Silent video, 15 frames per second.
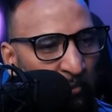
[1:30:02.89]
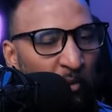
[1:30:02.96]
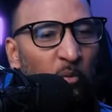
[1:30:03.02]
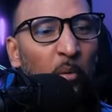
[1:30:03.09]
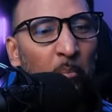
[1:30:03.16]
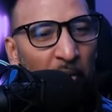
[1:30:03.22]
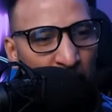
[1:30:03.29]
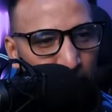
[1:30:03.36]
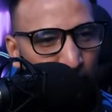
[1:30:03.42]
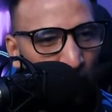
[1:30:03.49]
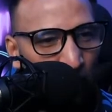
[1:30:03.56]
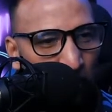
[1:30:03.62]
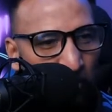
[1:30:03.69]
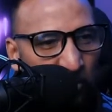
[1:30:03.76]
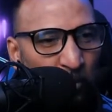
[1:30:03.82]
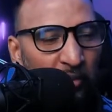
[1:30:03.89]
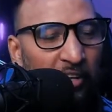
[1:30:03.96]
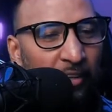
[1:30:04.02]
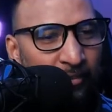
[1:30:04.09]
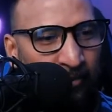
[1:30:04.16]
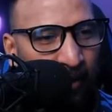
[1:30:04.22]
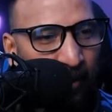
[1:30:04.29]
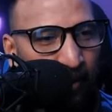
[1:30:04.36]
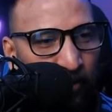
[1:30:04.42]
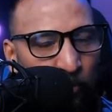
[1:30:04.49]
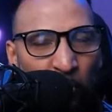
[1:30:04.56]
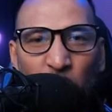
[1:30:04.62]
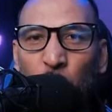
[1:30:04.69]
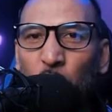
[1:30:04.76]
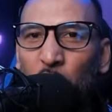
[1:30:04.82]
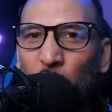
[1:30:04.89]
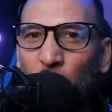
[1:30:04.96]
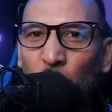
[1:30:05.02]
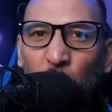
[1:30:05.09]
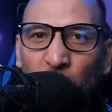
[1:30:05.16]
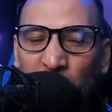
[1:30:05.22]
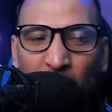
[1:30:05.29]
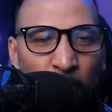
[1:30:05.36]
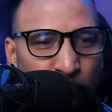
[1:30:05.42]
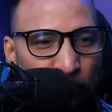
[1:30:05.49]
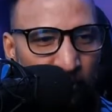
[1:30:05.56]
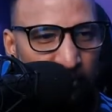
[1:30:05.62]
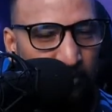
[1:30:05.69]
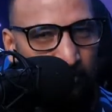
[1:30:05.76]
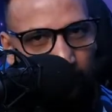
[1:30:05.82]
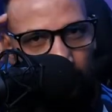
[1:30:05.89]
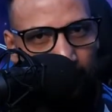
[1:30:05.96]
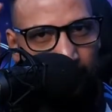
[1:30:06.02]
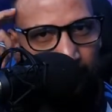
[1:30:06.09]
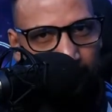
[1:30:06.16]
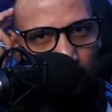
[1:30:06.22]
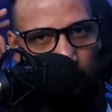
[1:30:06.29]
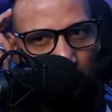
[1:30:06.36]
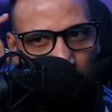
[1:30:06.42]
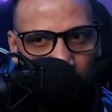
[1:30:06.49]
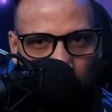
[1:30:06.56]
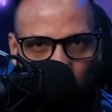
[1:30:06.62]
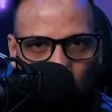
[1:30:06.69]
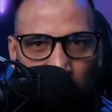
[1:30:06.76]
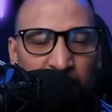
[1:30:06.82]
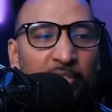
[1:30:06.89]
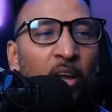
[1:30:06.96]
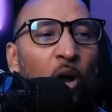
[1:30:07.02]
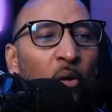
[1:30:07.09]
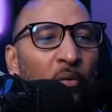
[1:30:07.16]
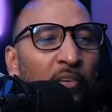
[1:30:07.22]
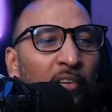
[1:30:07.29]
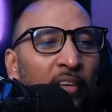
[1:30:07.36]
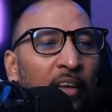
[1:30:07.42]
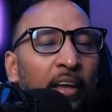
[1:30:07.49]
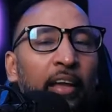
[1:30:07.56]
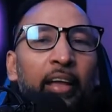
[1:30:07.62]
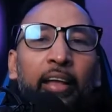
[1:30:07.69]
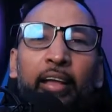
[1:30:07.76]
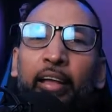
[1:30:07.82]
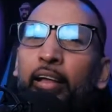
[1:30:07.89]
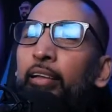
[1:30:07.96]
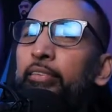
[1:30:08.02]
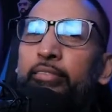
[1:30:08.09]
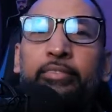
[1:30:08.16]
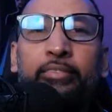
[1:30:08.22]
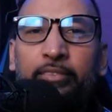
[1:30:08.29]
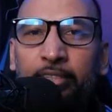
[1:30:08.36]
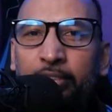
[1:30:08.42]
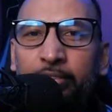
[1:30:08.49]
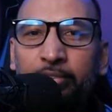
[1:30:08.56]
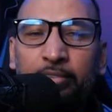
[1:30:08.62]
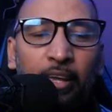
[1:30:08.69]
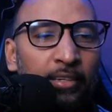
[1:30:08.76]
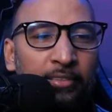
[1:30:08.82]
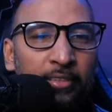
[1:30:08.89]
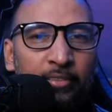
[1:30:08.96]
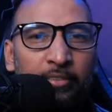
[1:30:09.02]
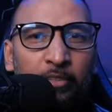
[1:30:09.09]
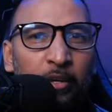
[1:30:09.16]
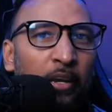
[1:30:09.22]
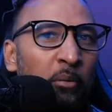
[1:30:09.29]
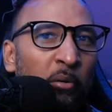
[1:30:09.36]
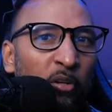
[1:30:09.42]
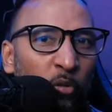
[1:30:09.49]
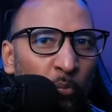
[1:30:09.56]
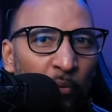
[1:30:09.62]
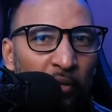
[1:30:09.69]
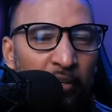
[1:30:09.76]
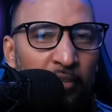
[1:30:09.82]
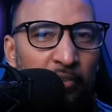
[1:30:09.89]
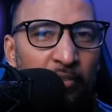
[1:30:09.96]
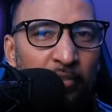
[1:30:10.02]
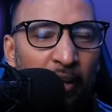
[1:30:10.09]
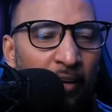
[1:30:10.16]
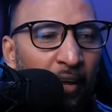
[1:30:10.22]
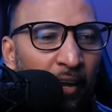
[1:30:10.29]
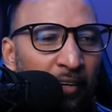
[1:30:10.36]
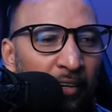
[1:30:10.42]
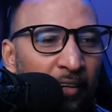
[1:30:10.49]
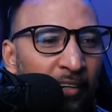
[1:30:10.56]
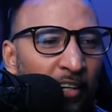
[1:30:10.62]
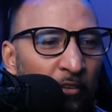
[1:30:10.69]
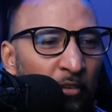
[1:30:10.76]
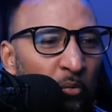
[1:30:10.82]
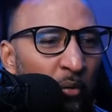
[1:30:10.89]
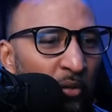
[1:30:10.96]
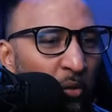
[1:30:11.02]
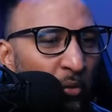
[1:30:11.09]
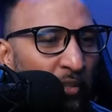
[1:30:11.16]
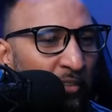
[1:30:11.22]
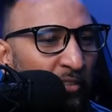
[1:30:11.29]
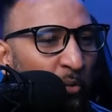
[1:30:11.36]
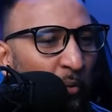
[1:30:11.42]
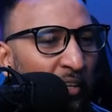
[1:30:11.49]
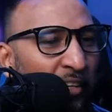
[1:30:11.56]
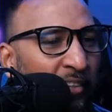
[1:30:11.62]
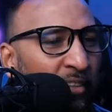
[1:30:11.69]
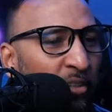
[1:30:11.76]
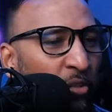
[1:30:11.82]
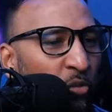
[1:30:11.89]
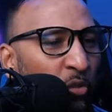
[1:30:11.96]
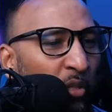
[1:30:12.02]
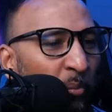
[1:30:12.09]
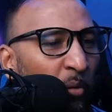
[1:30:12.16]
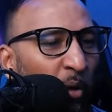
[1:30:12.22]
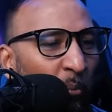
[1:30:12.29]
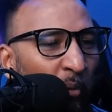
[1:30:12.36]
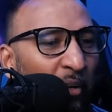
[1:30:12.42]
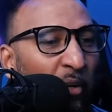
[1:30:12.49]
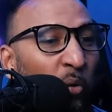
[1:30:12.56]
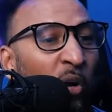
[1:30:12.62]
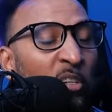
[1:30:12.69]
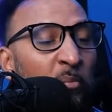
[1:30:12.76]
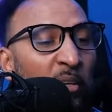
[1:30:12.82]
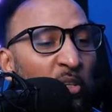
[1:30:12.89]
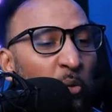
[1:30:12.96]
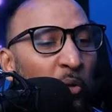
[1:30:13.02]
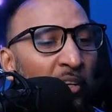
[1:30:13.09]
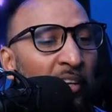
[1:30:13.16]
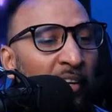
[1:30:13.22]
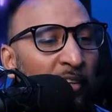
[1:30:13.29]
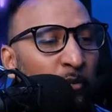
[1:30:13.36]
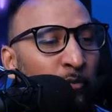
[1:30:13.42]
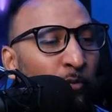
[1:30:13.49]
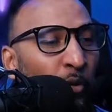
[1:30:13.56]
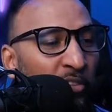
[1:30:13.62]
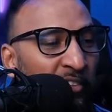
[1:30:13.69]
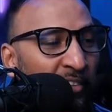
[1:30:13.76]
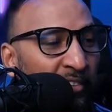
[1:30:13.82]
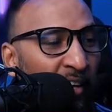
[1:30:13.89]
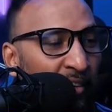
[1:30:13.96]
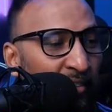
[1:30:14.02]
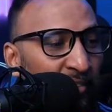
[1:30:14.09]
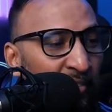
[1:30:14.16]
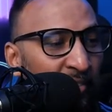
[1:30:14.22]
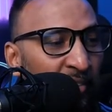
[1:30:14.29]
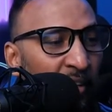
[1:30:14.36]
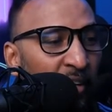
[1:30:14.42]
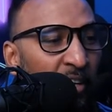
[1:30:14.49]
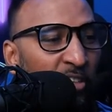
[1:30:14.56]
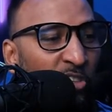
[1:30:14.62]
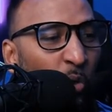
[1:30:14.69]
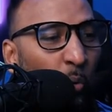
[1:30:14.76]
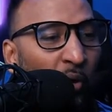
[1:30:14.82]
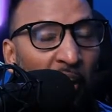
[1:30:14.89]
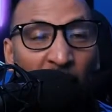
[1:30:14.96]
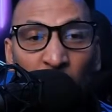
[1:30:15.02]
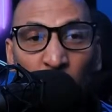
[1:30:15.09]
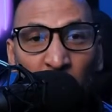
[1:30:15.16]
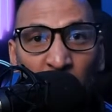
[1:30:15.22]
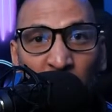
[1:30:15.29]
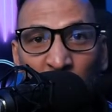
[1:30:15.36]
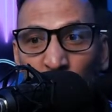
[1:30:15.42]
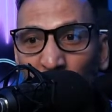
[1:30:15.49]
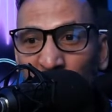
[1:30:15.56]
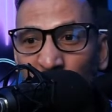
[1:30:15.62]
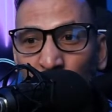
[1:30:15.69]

They will make fouls. They will get tired. When you lose that fitness, your decision-making breaks down. That's just anybody who plays at elite level will know this. So we need to control the ball. Molino has been doing that and forcing tackles. So we are going down the wing.